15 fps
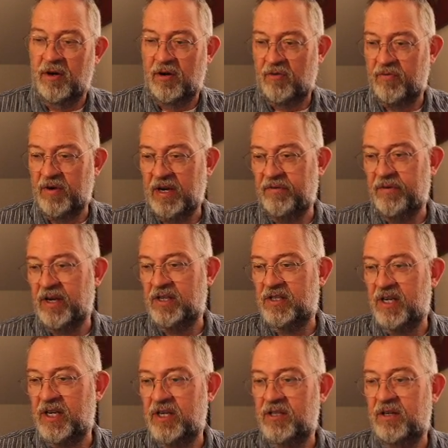green
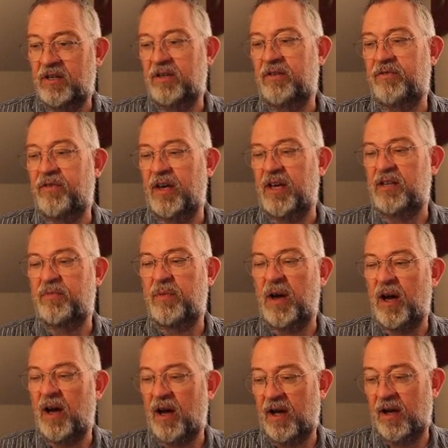vegetation in the Spare
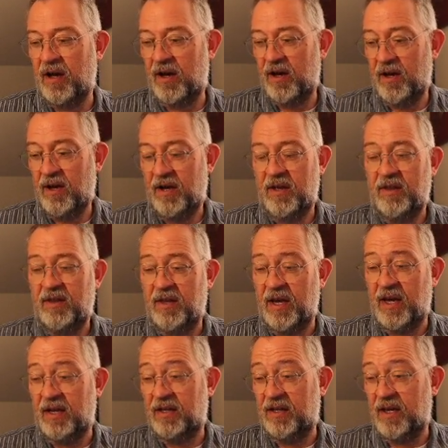area
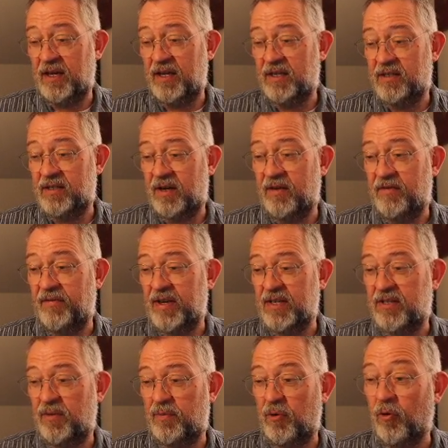than there is in
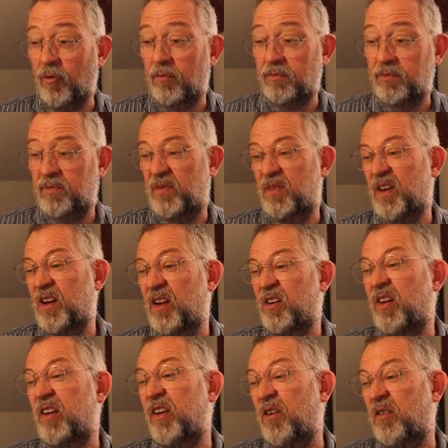Vesterbro.
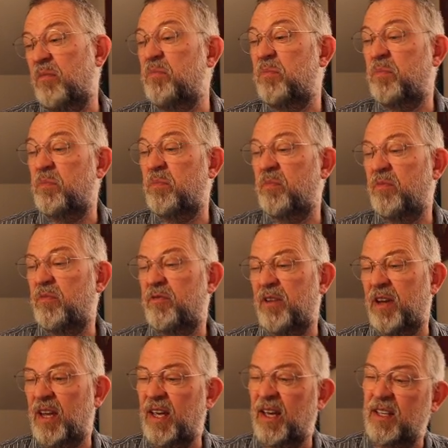Um, thing
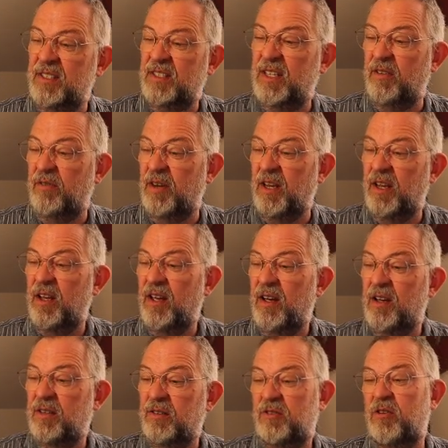here is Tivoli
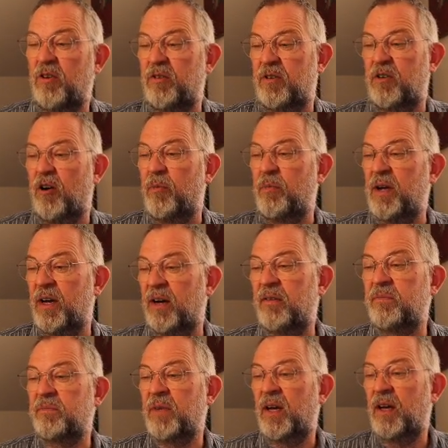turning up here
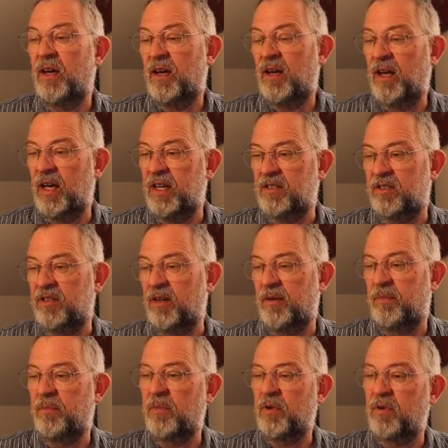as the
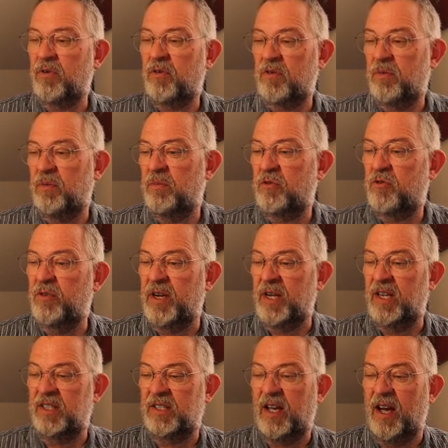
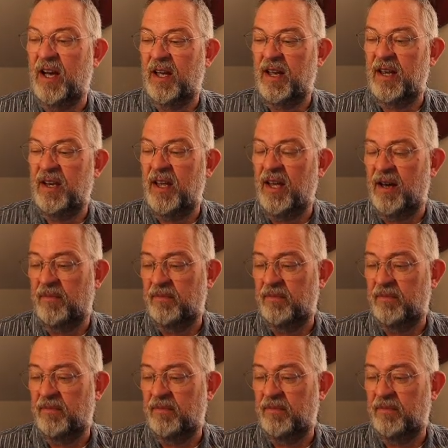greenish area in here.